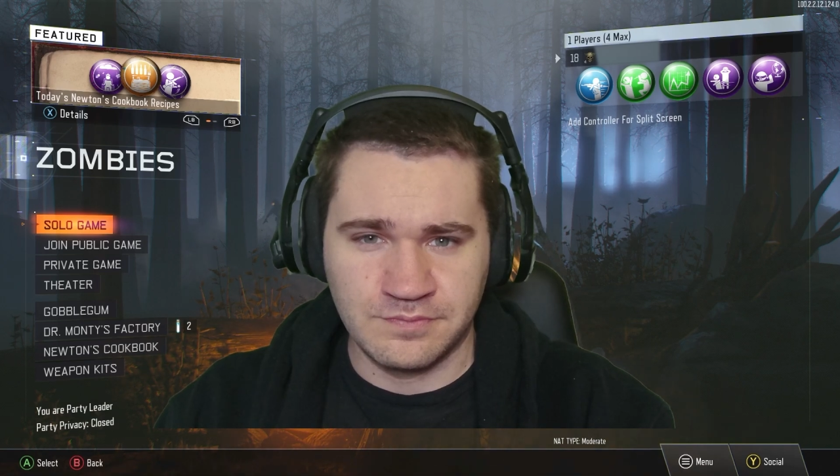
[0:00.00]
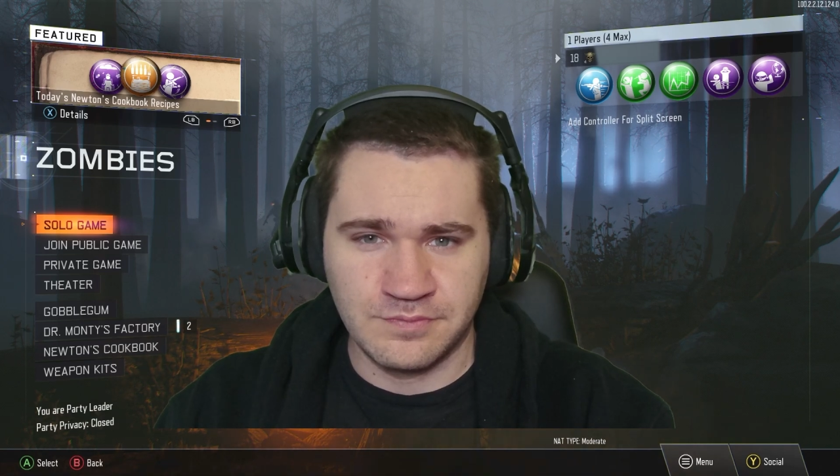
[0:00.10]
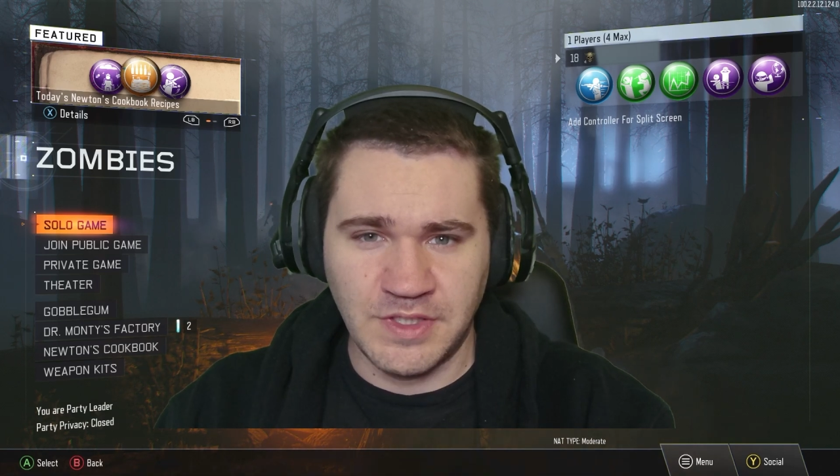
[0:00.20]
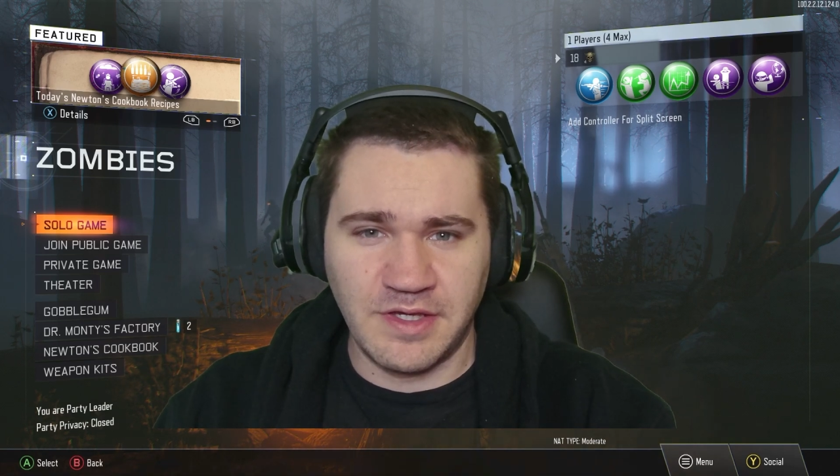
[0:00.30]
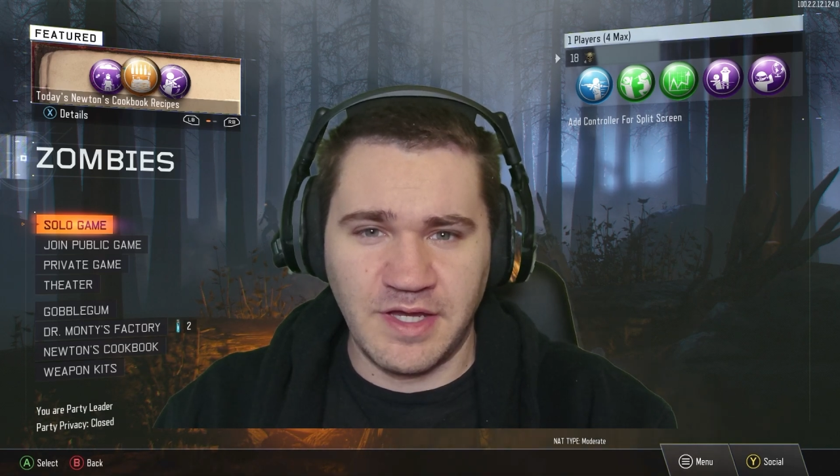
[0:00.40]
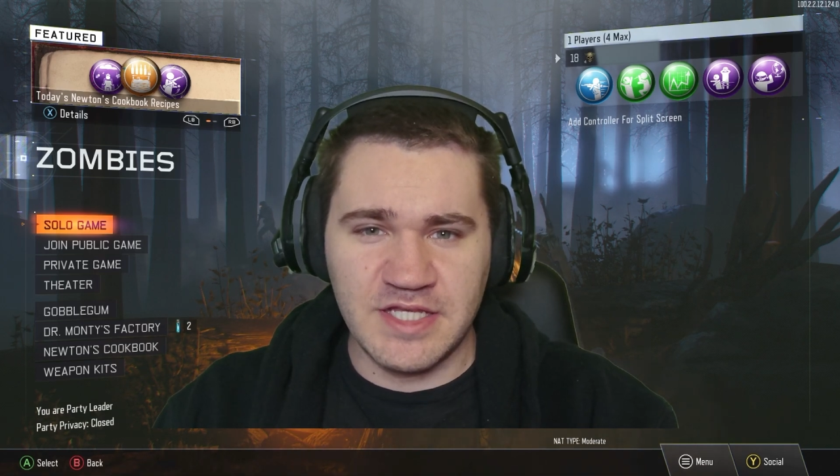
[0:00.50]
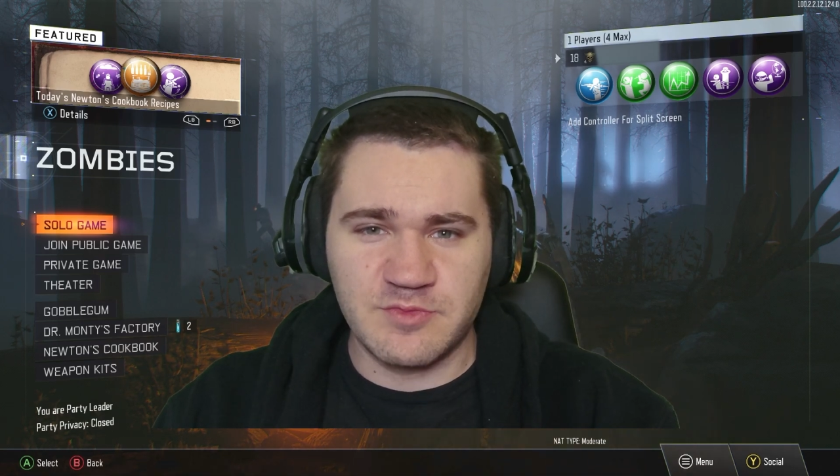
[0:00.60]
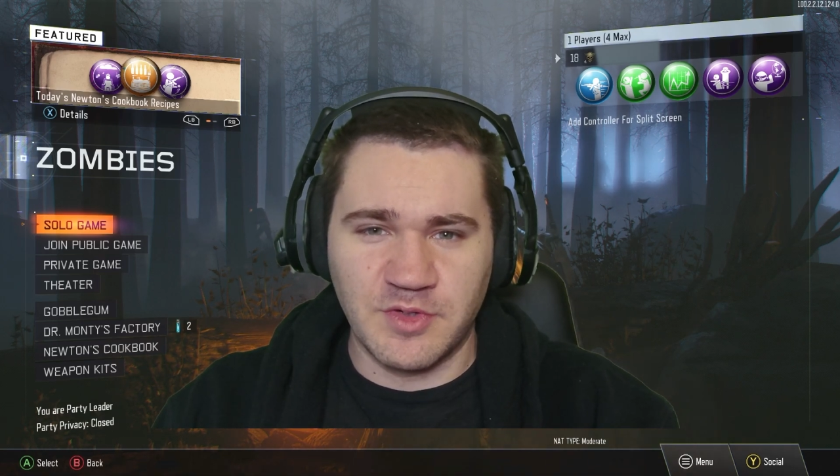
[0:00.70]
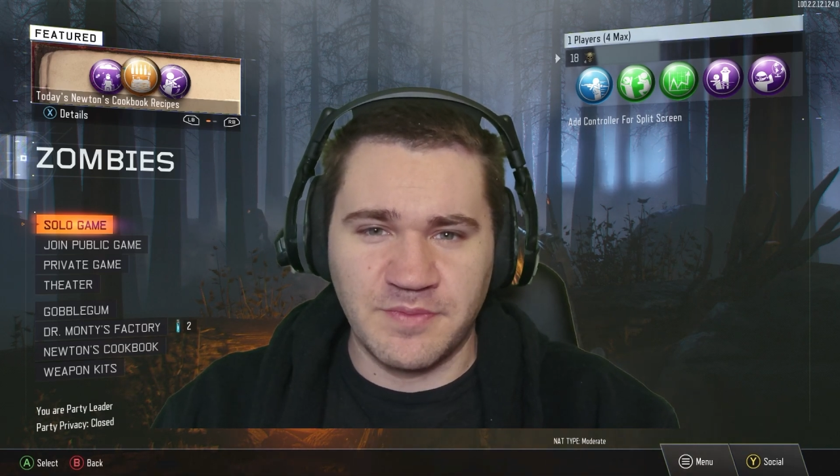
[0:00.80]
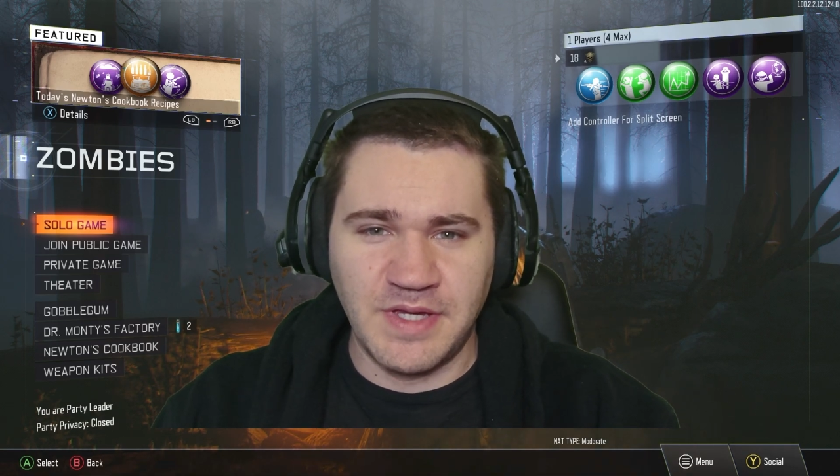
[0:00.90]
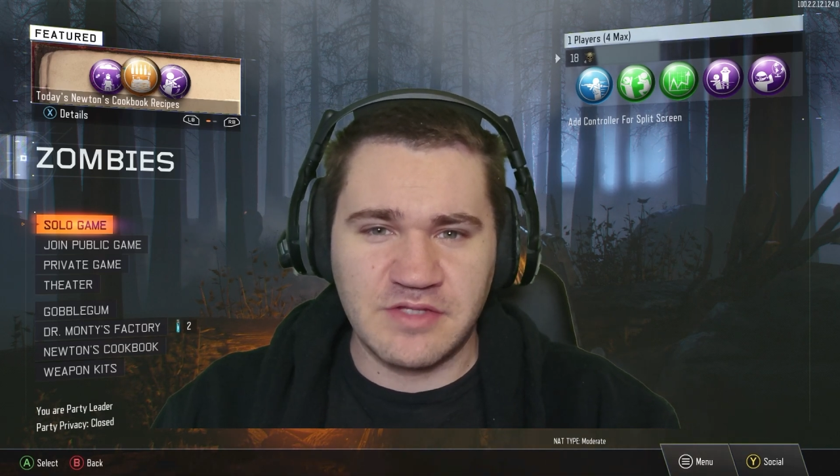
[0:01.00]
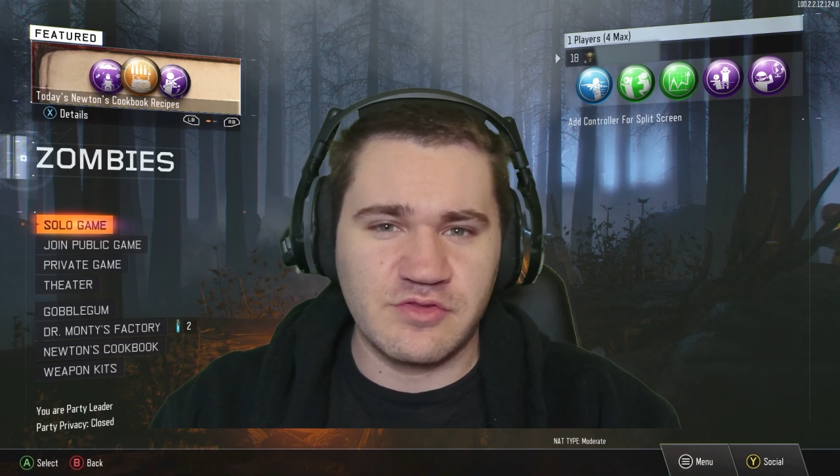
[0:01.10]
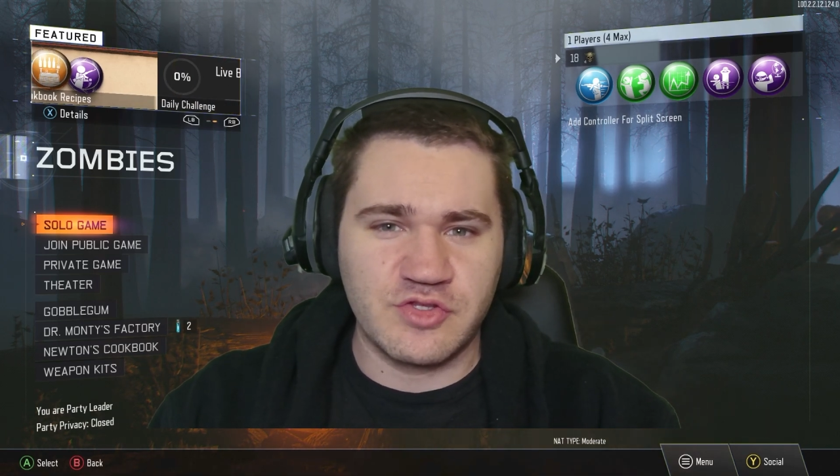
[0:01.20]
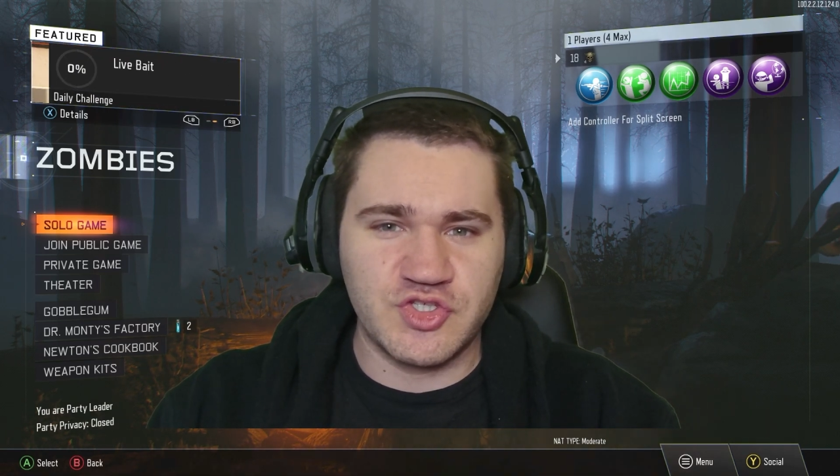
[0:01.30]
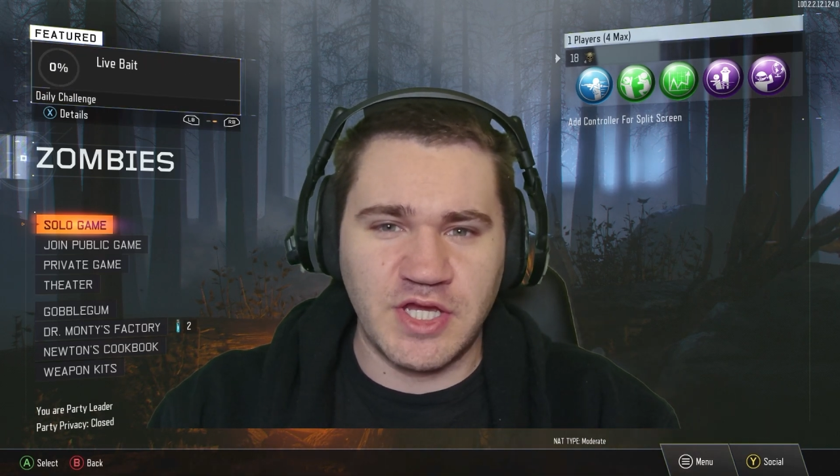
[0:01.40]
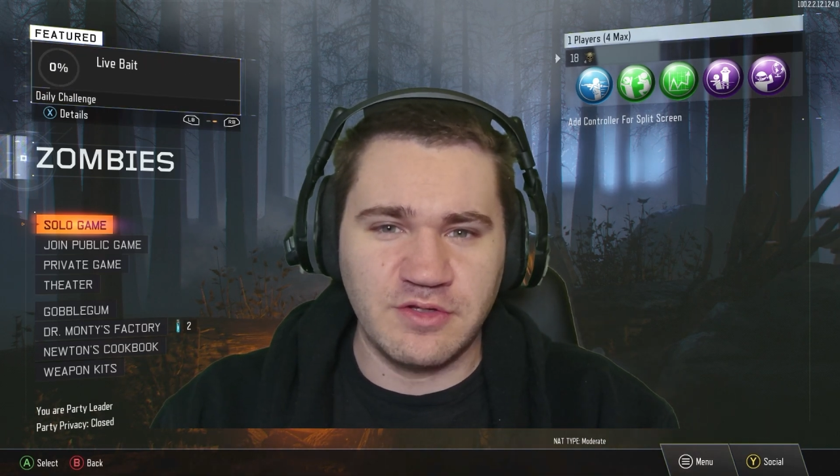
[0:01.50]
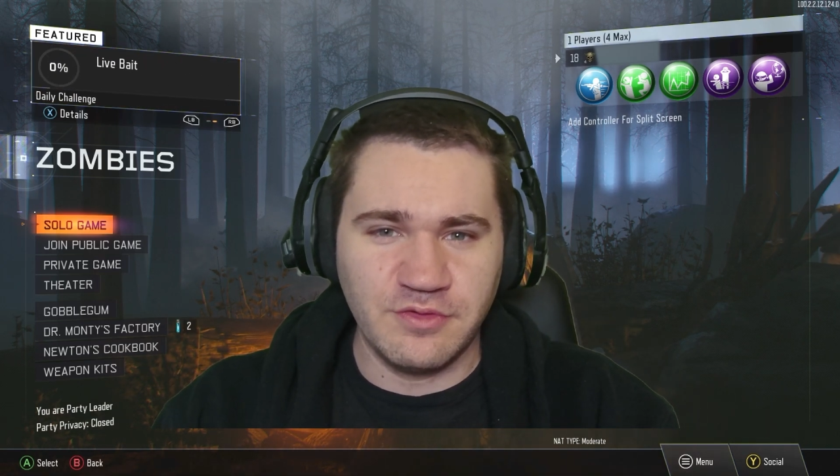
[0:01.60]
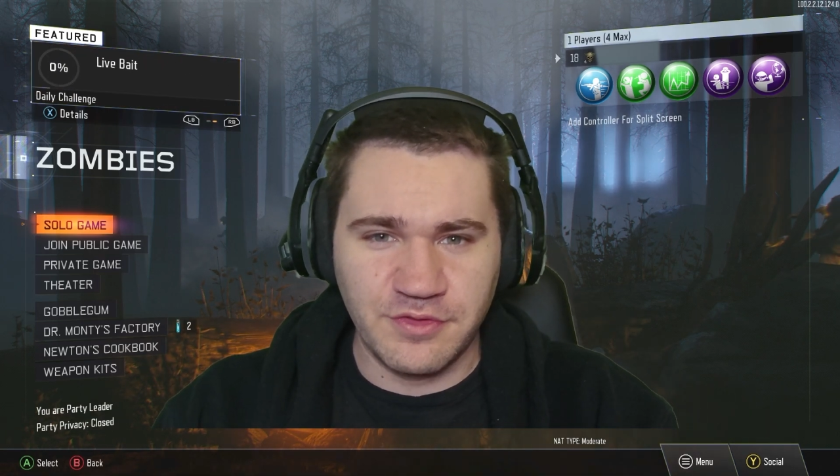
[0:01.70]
Hey guys, welcome back to the channel.